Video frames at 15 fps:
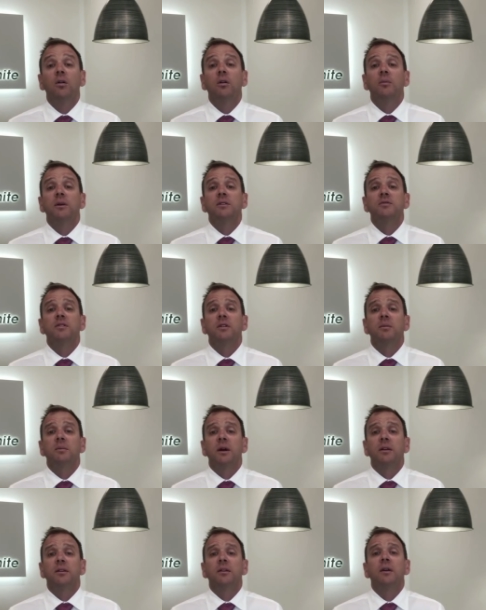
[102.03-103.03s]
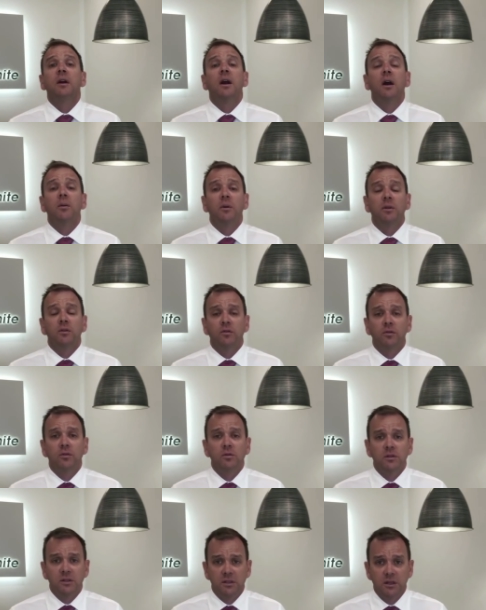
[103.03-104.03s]
All the best for the month, and we look
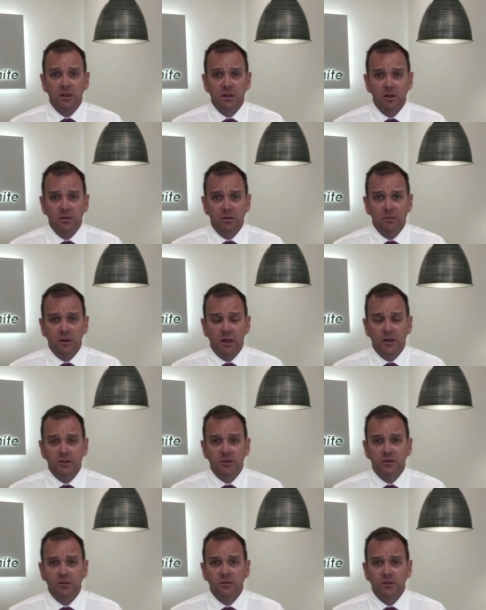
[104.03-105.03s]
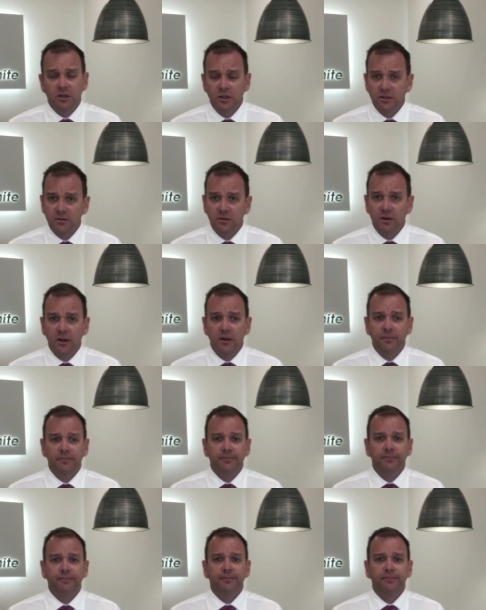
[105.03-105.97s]
forward to seeing you in March. Cheers for now.